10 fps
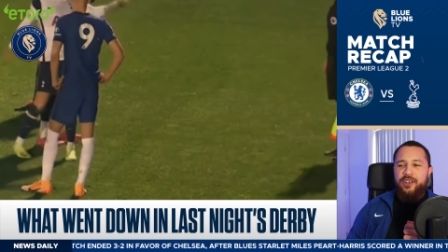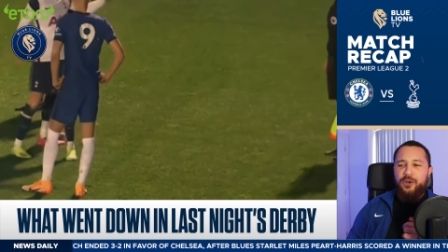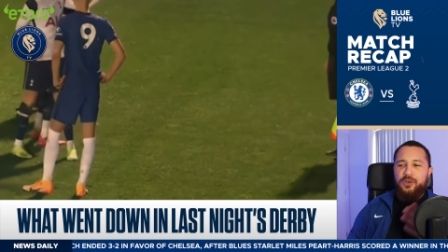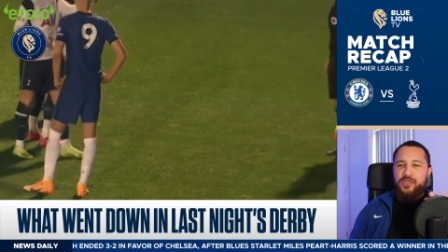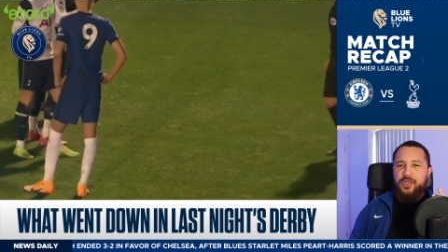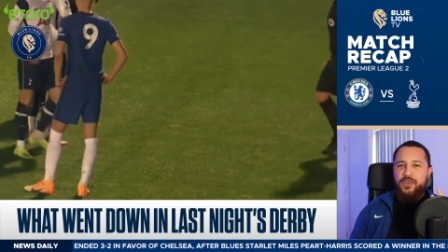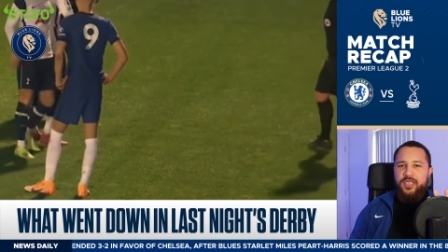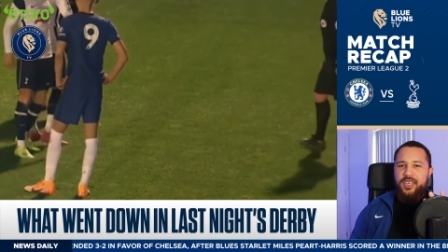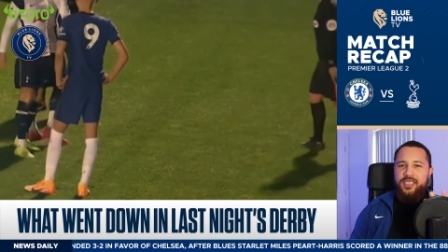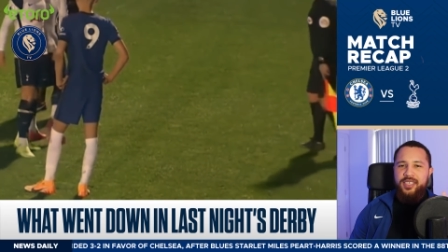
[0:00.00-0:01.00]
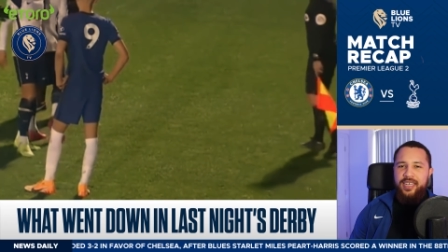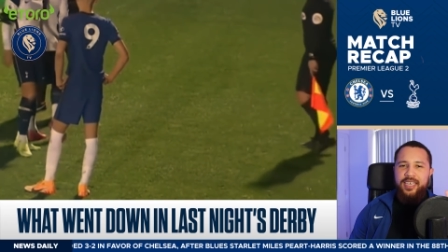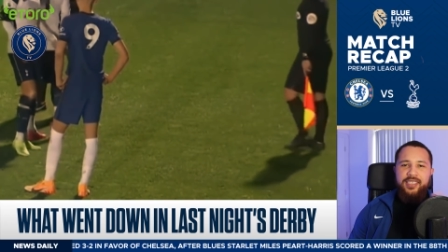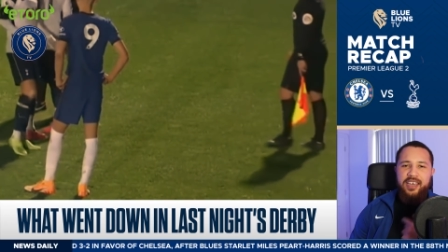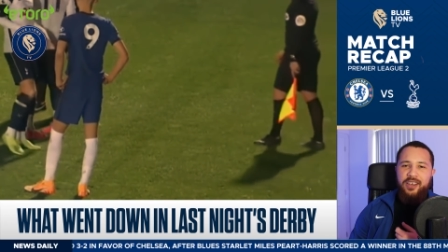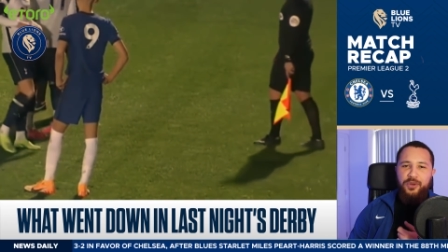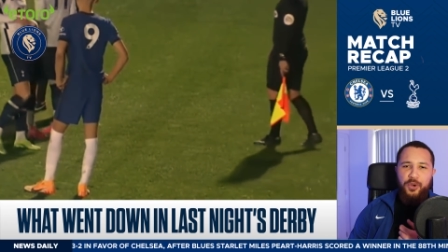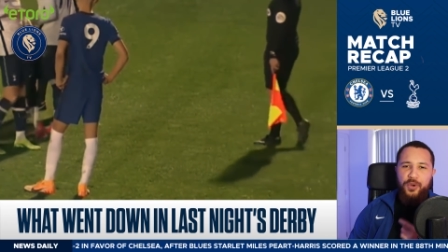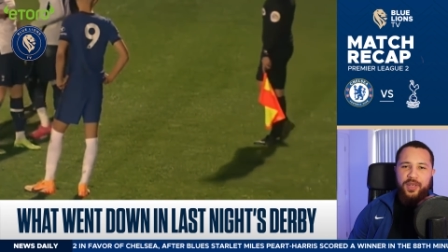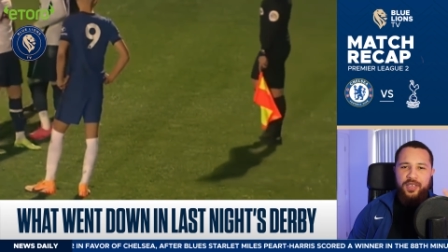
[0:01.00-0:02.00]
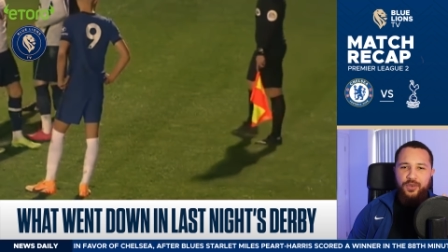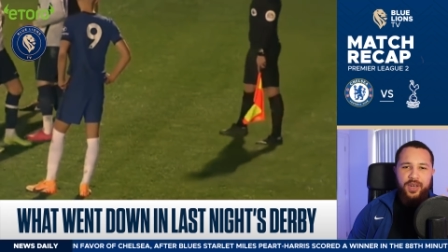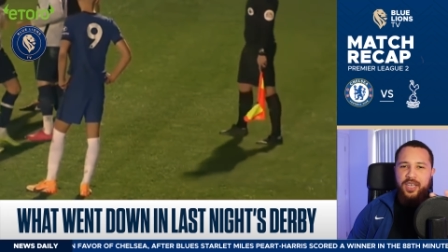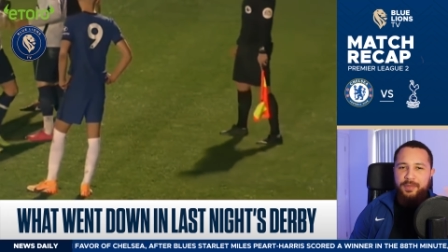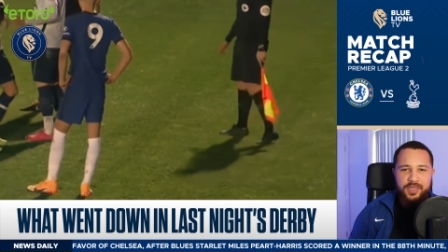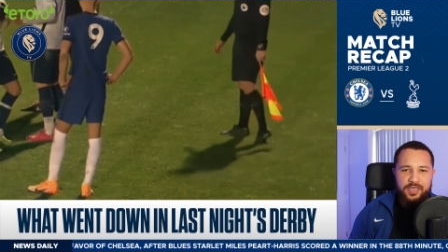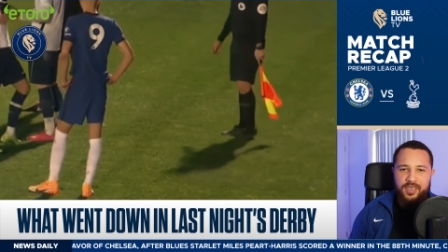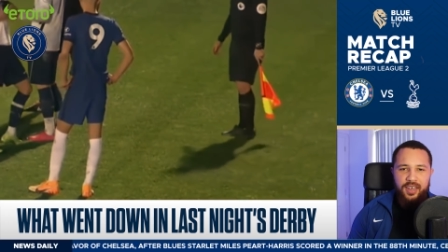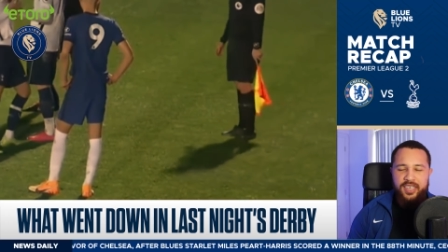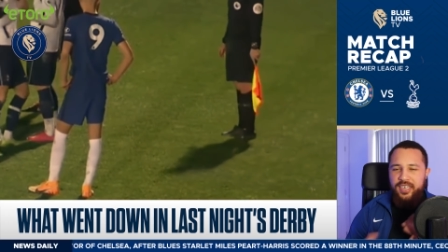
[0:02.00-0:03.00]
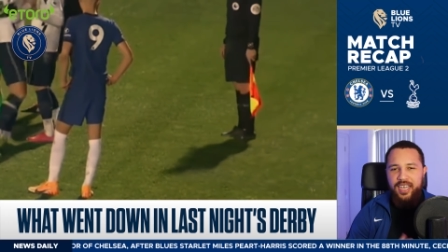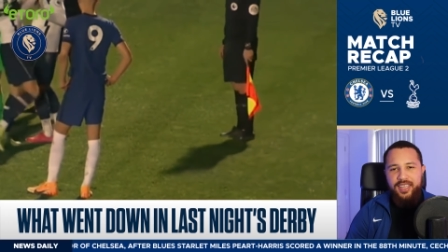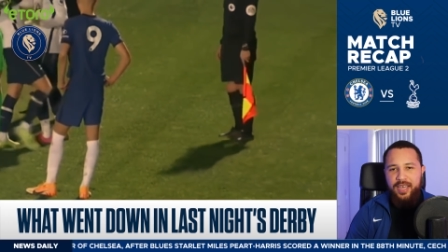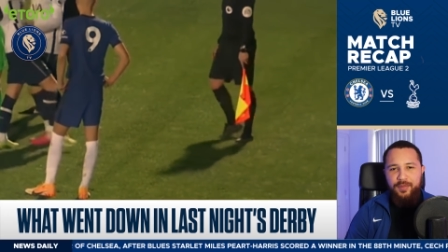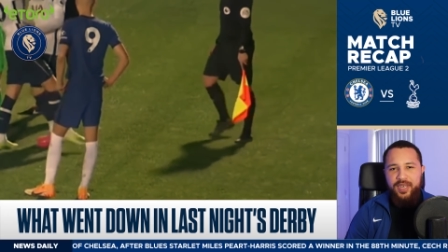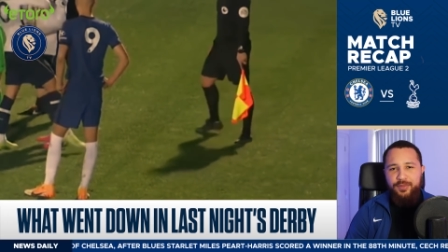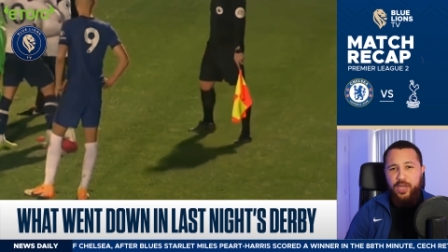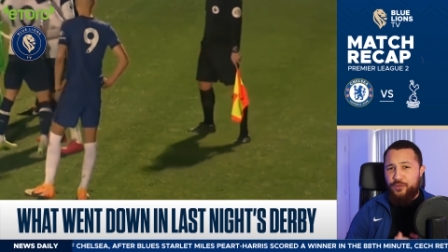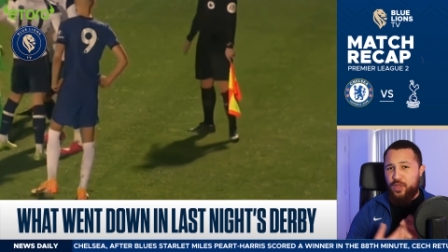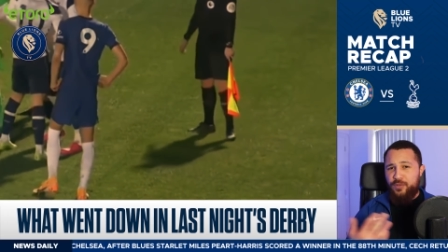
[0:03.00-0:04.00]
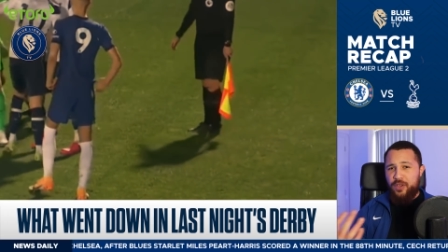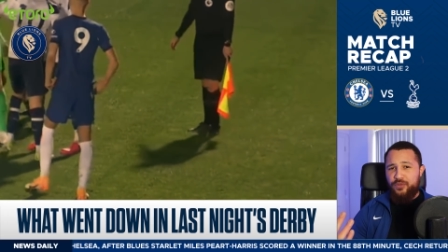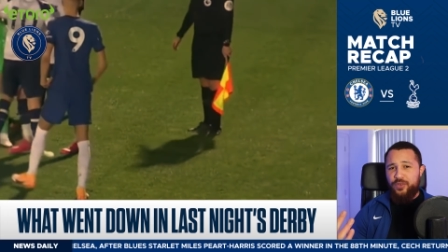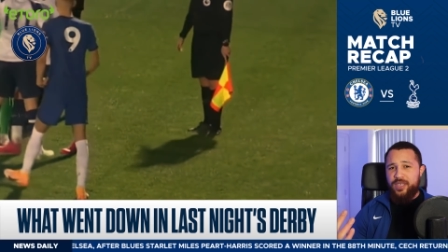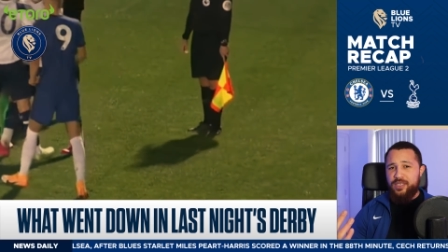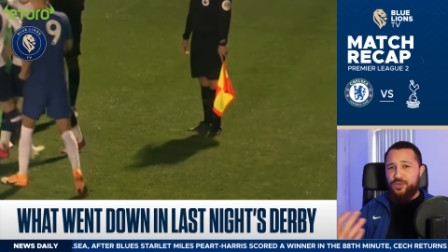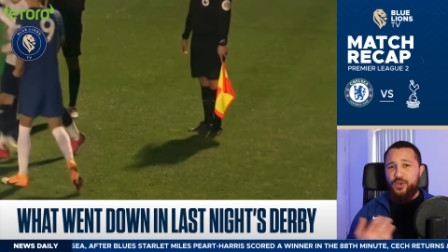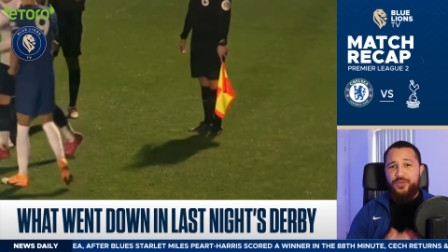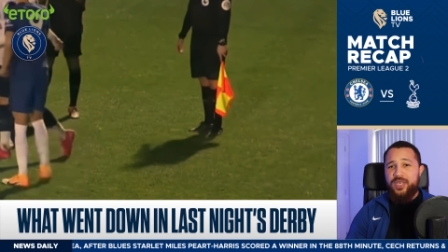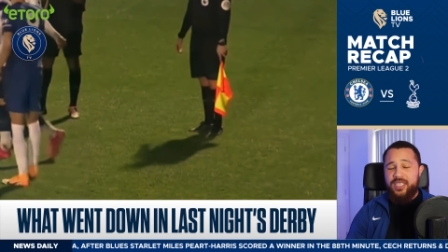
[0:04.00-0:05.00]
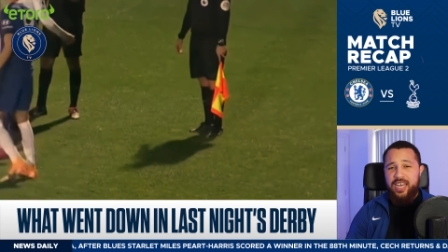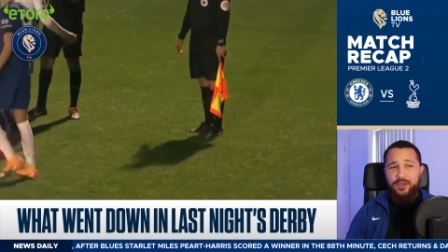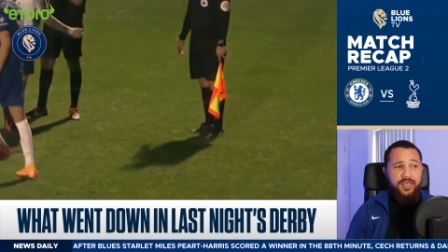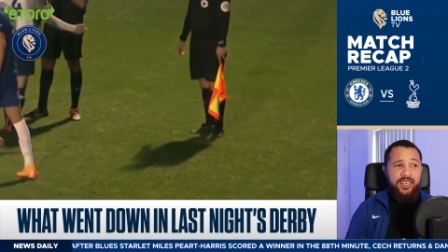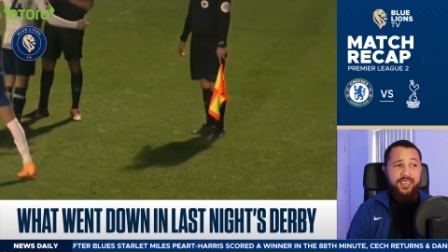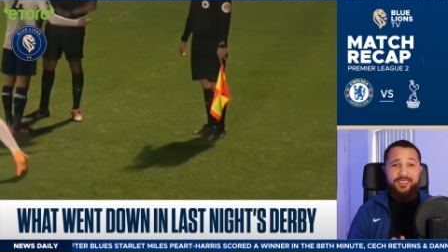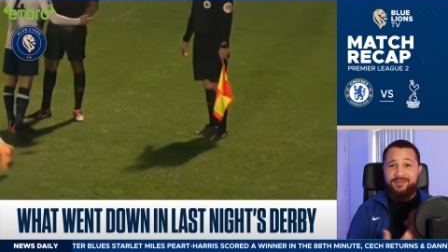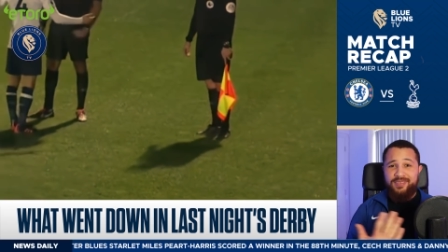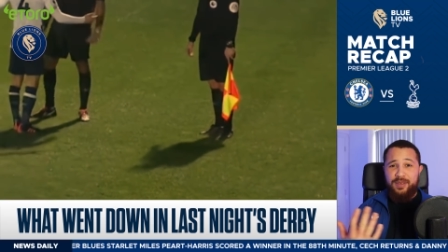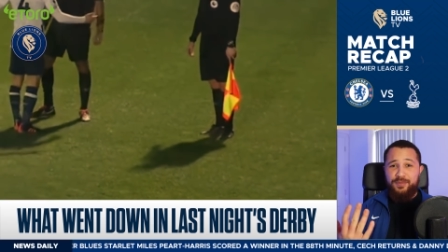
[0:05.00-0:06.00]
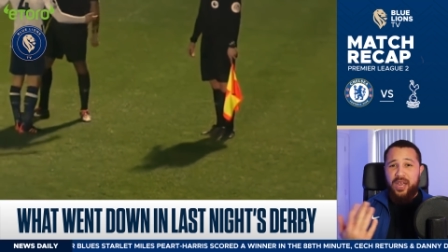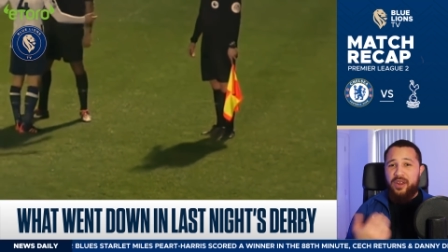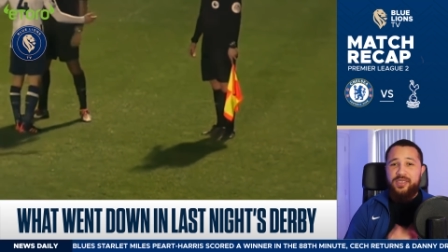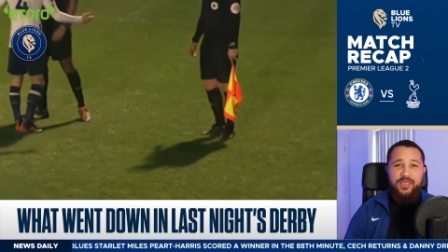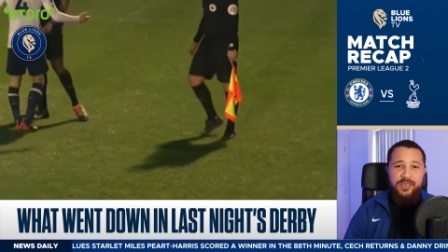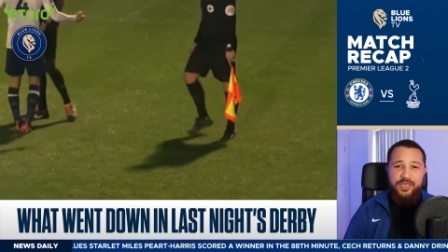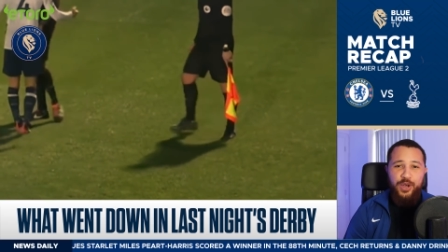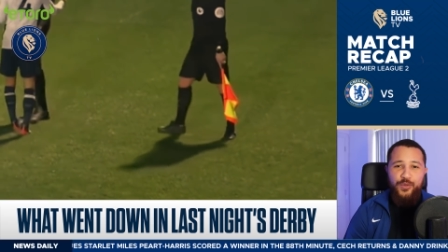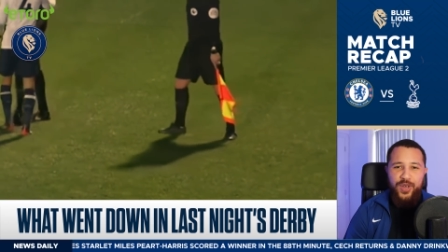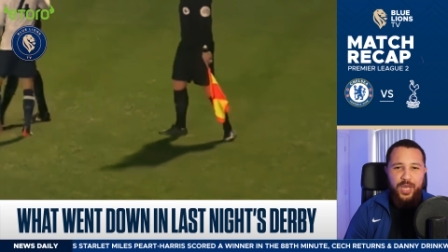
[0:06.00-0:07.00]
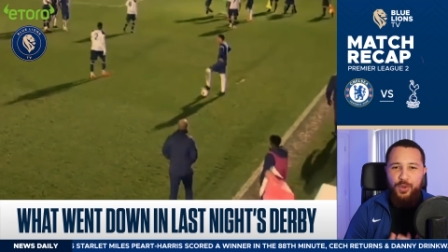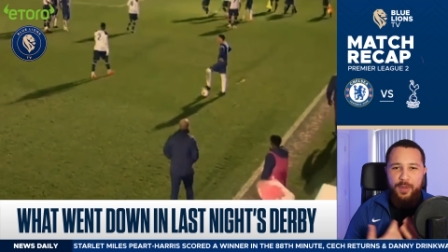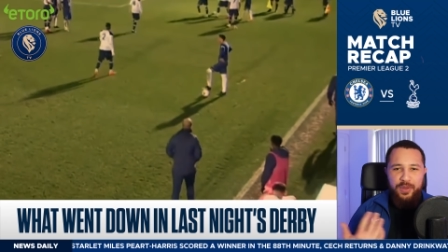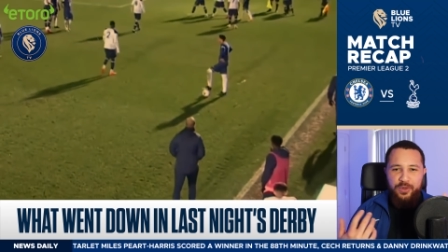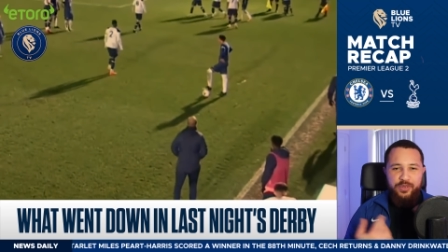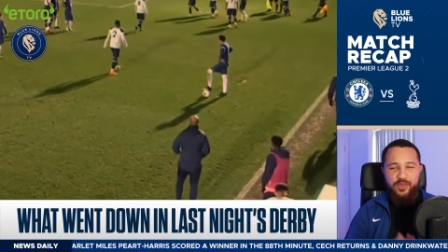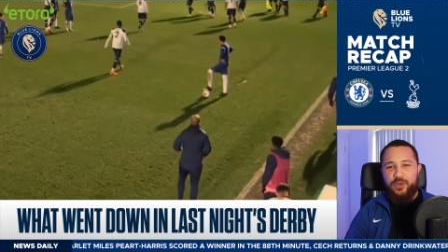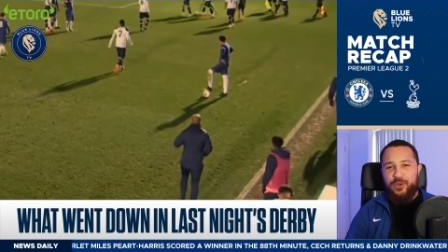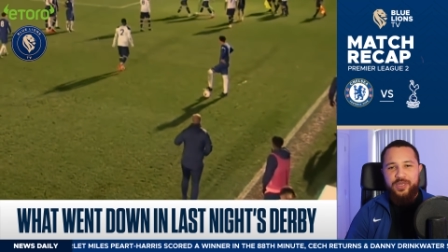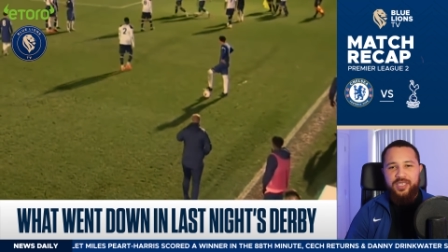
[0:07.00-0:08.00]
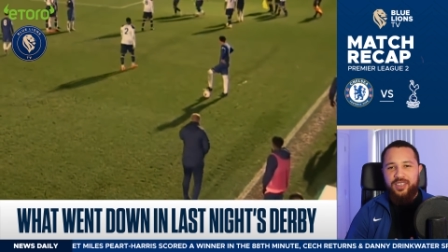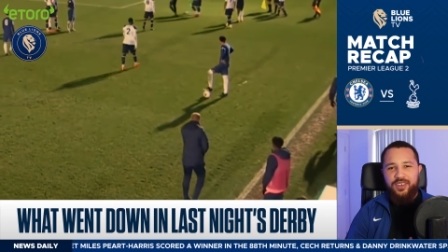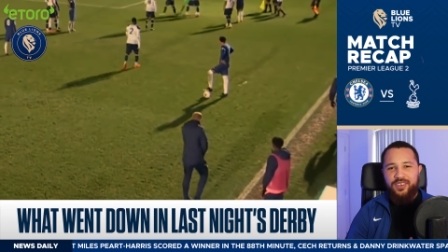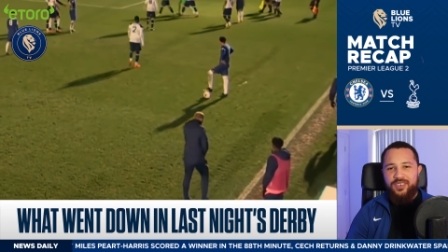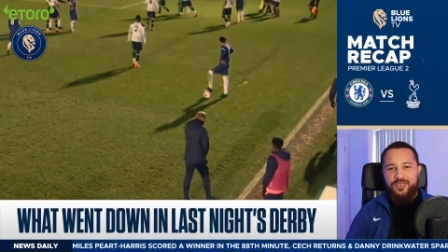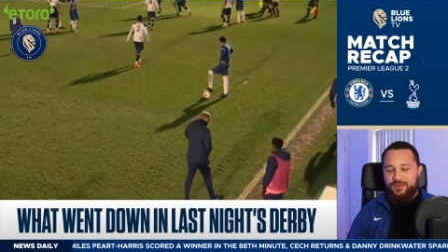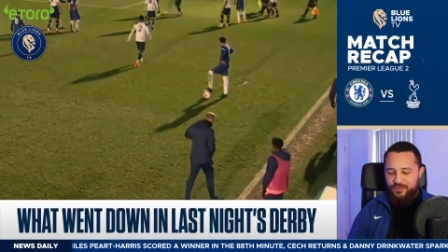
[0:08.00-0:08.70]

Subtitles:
Or do you just stay down holding your ligaments, clutching at them, and wait for the referee to sort things out, embarrassing yourself anyway because, of course, you know, you're